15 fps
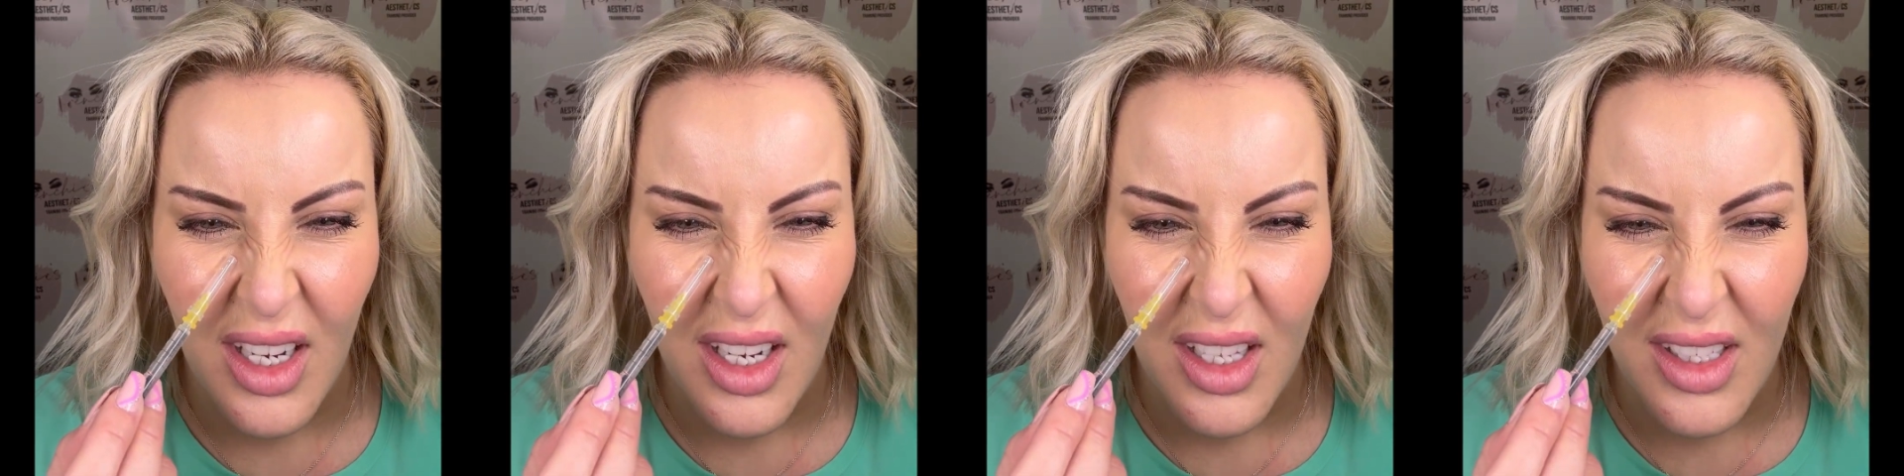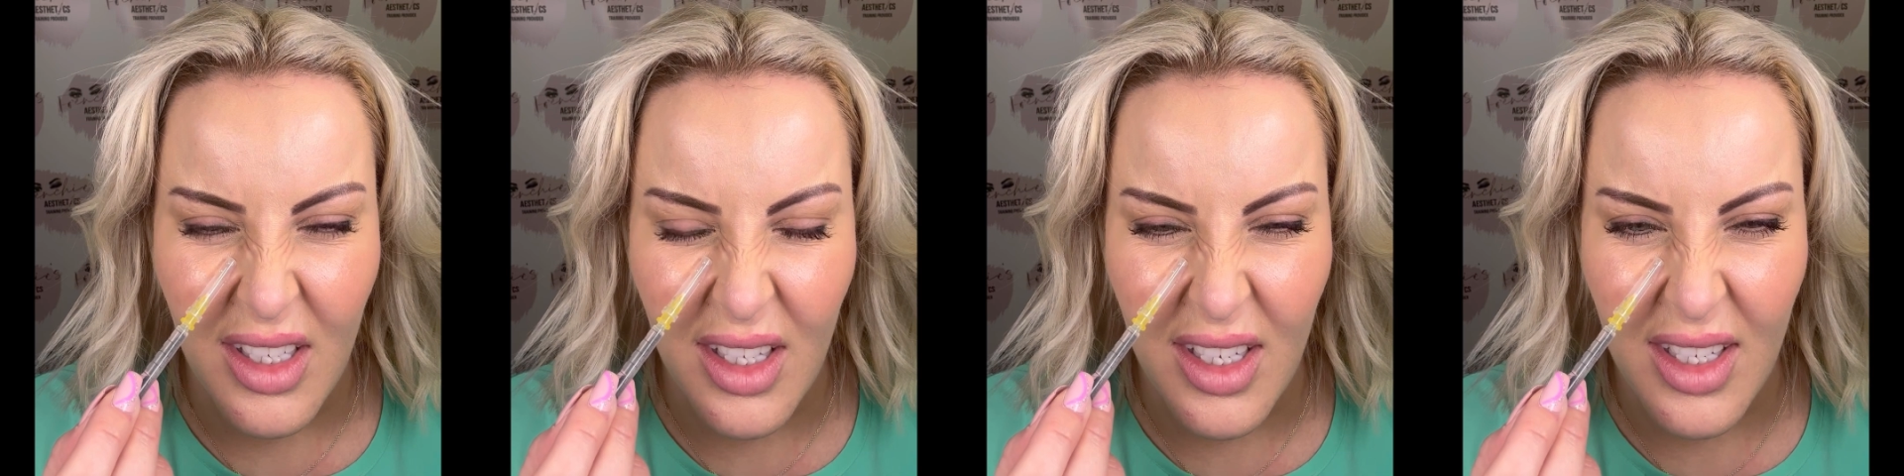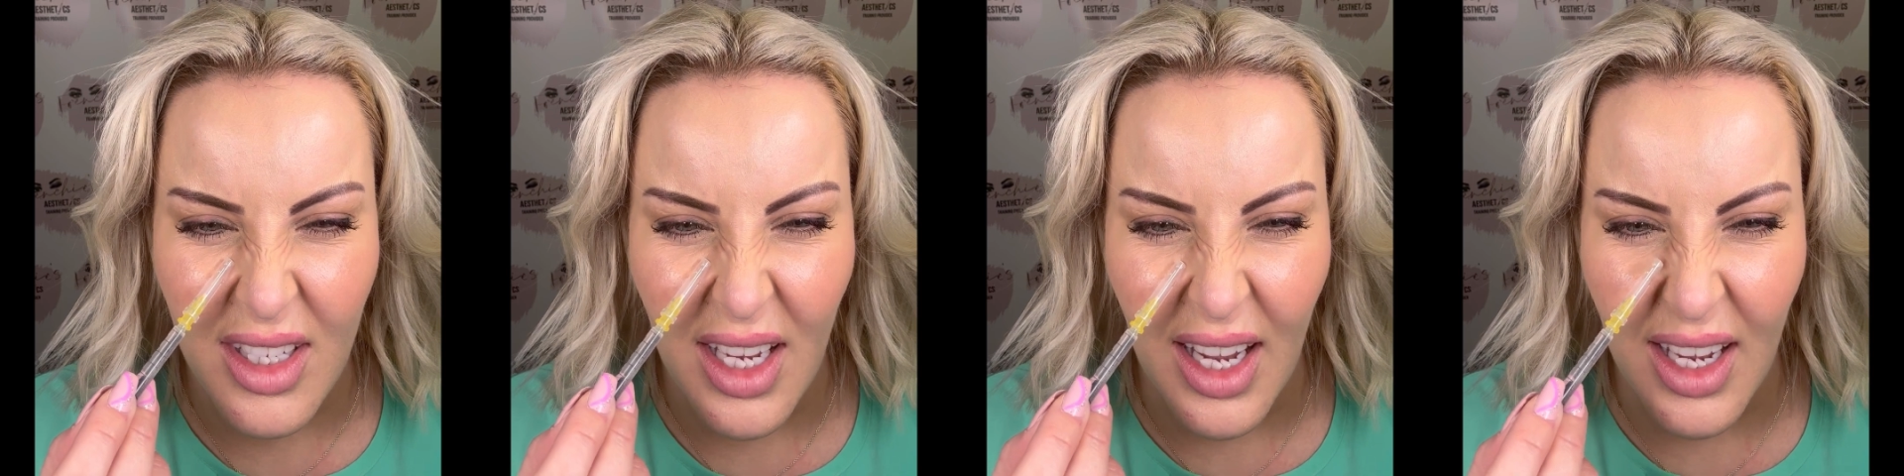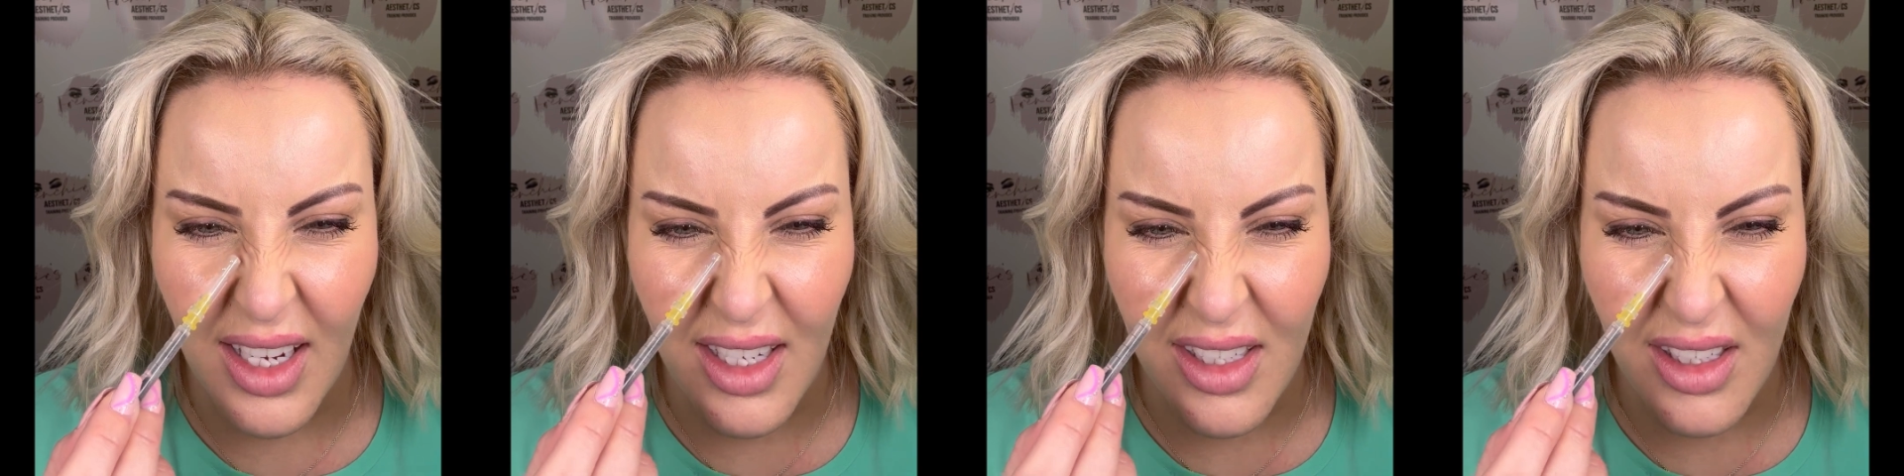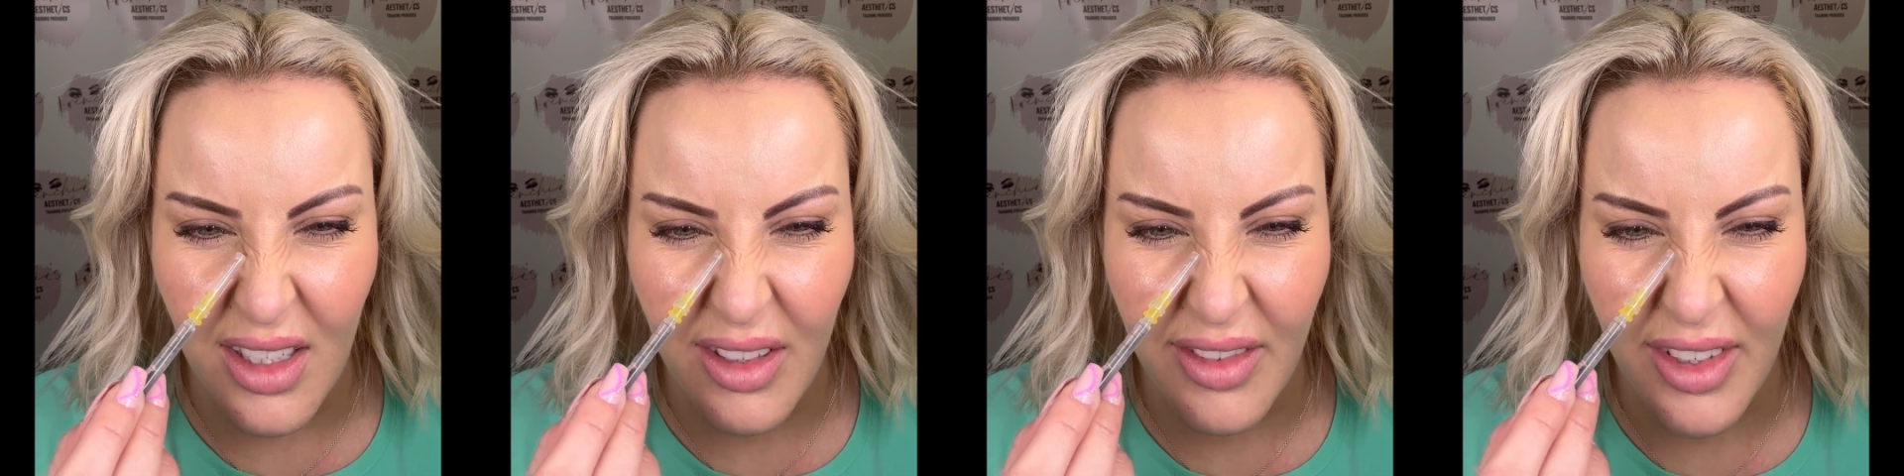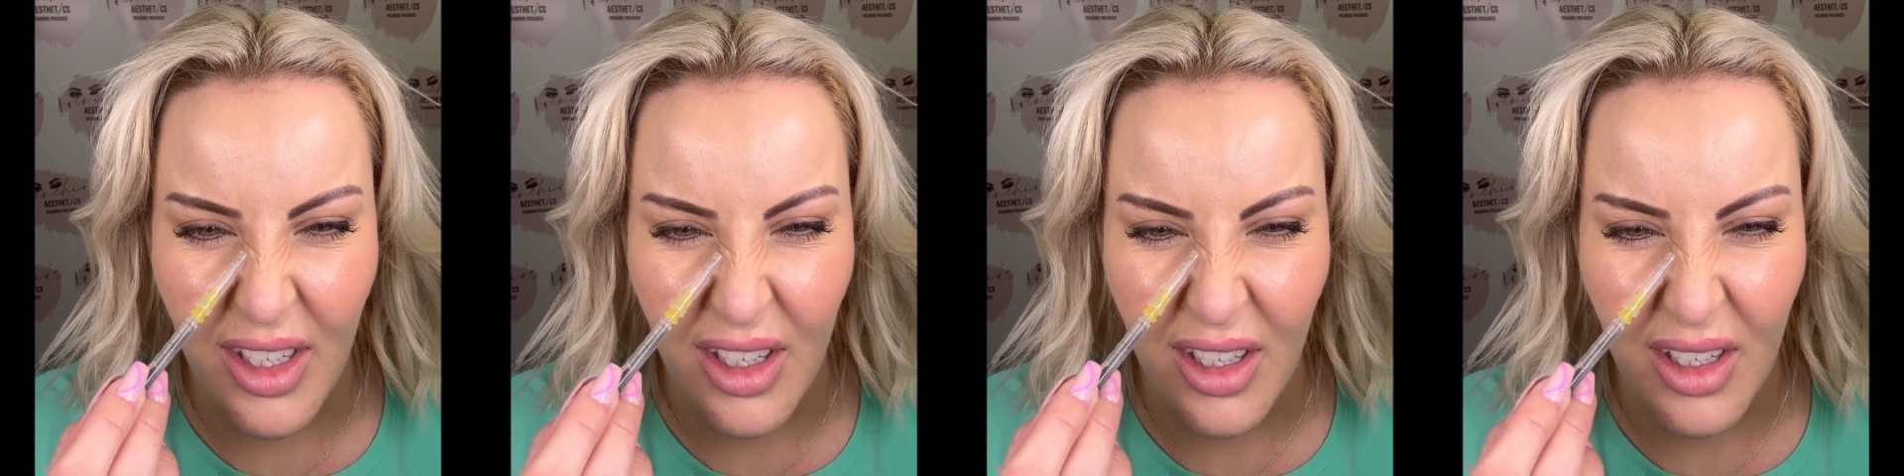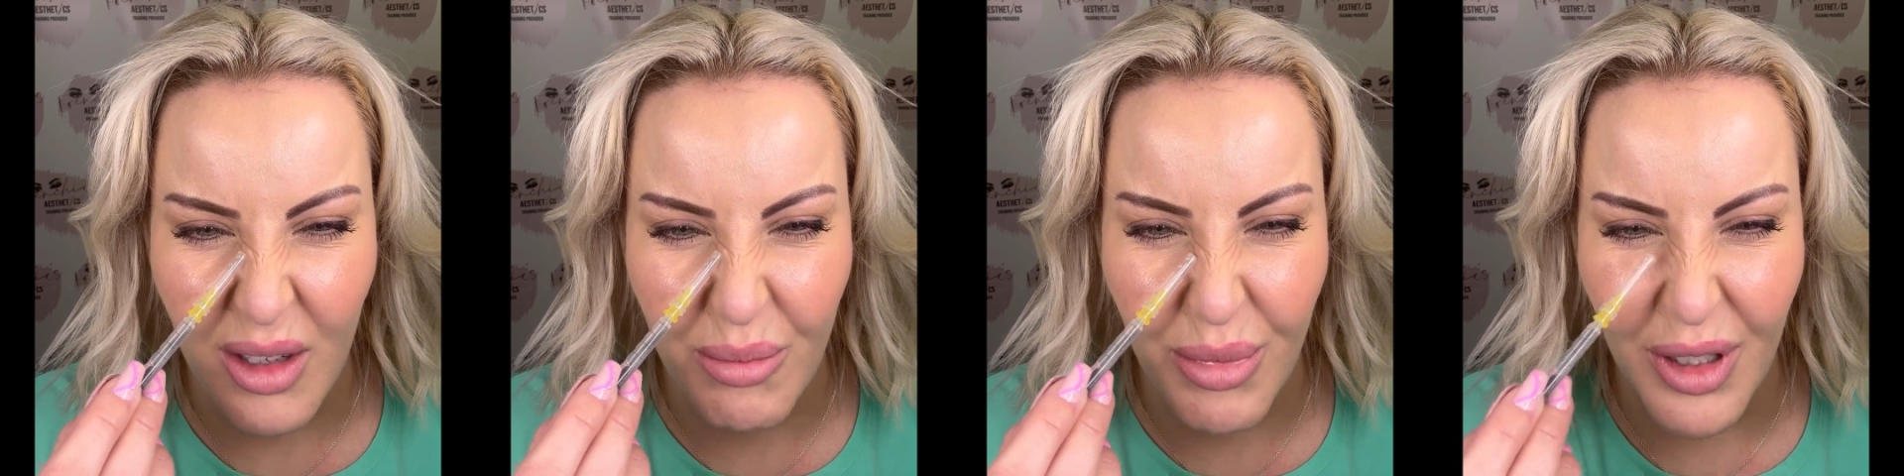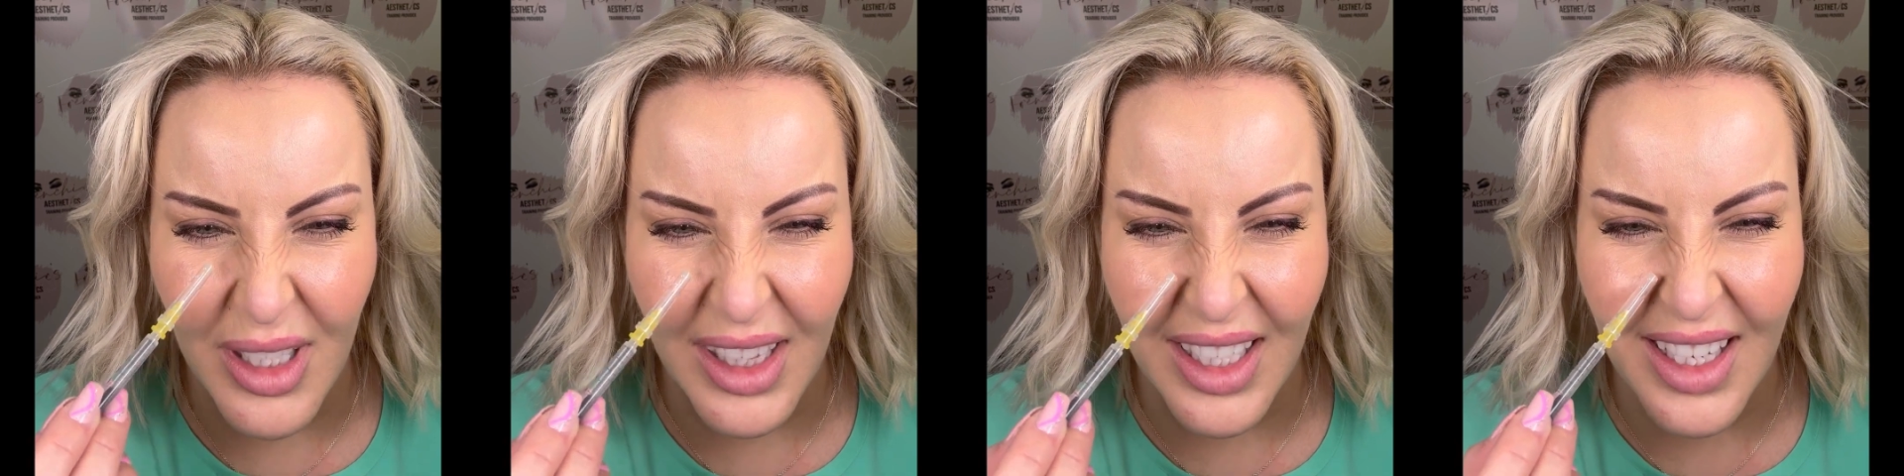to the side of your
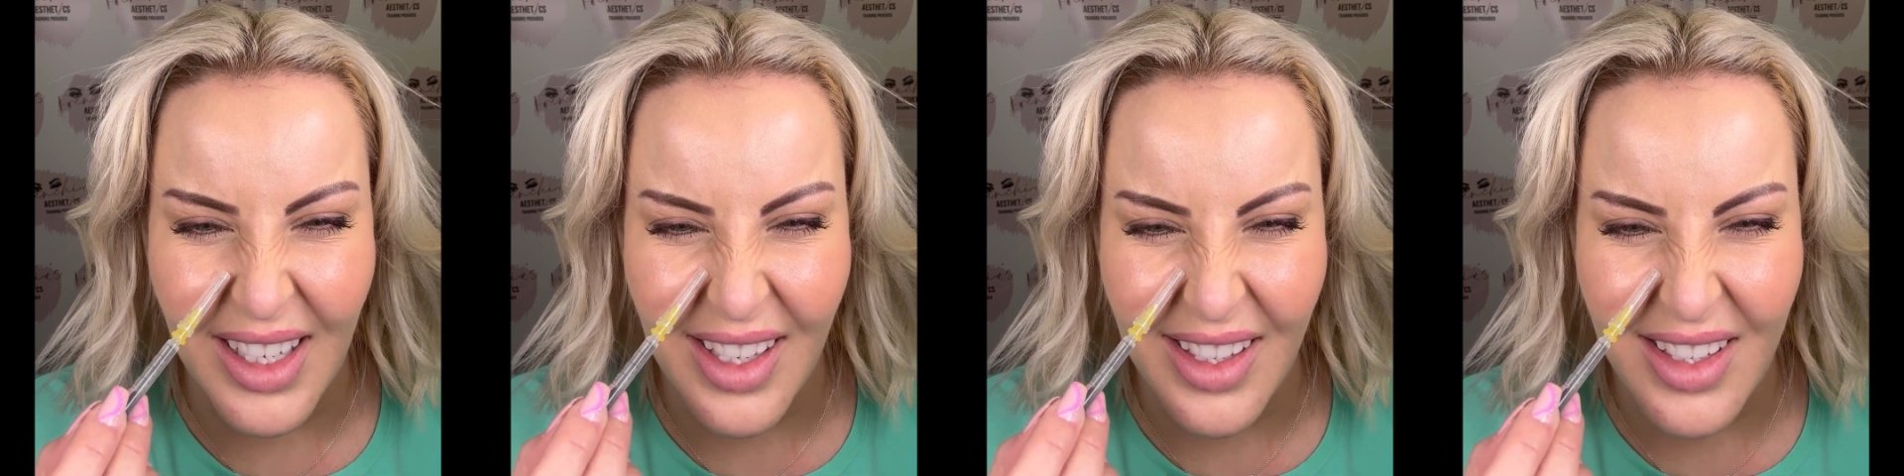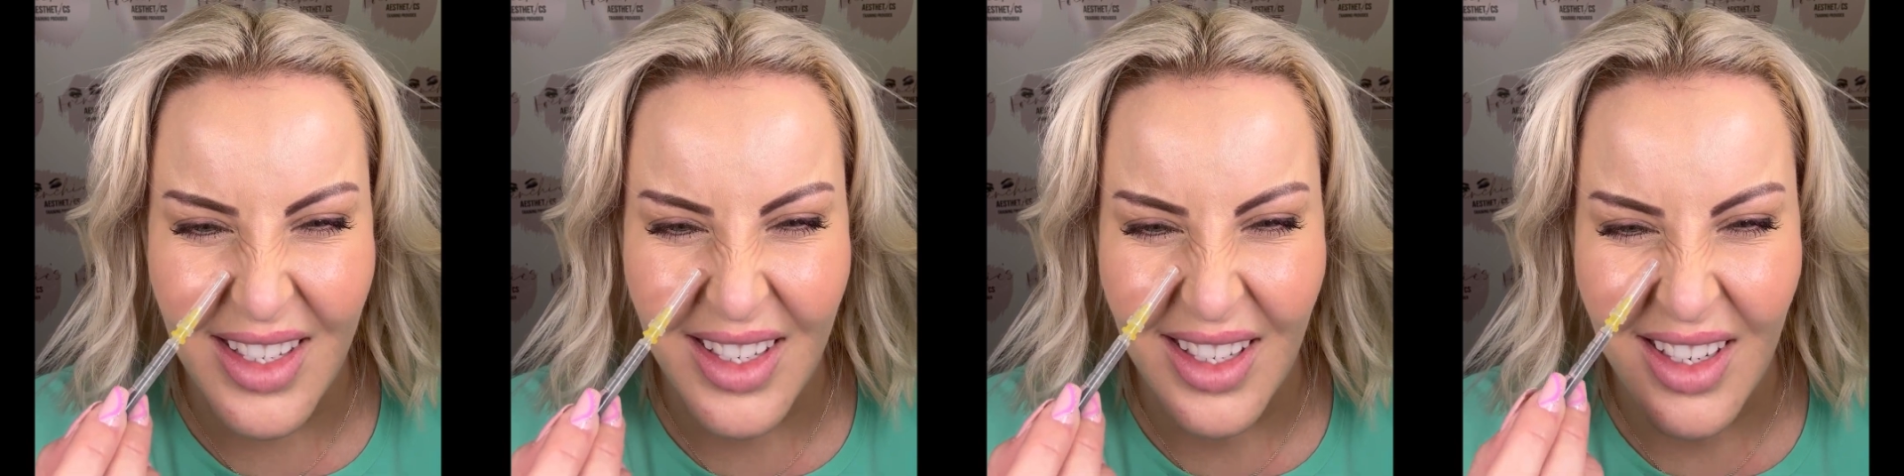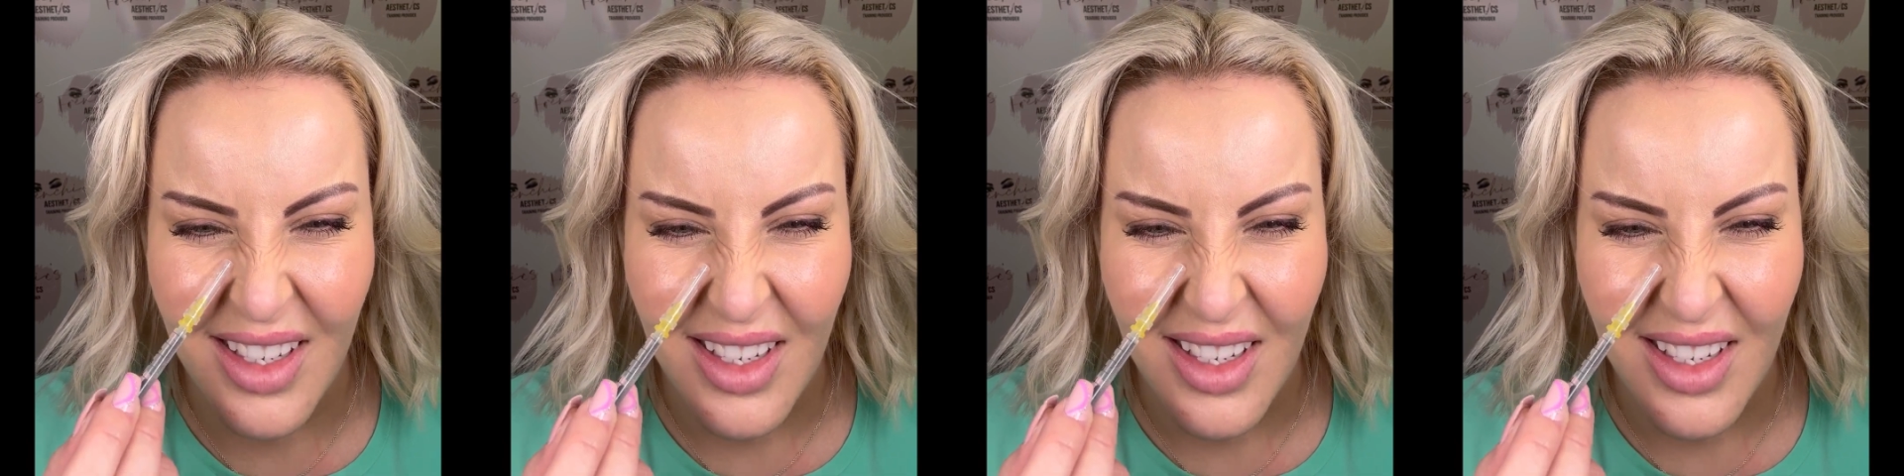bunny lines.